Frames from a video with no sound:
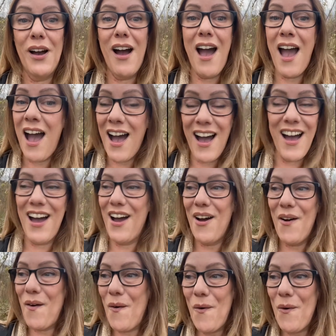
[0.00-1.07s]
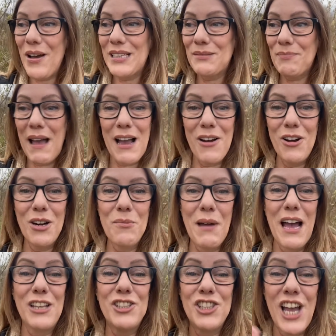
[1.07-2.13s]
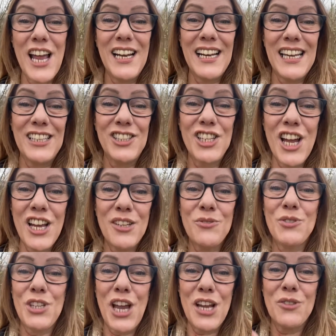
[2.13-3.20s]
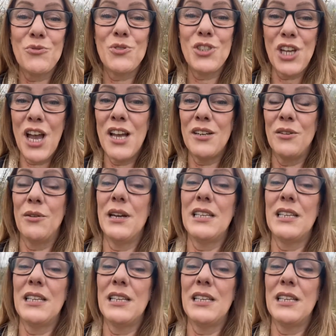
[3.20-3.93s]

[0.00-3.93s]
I always bang on about journaling. Journal, journal, journal.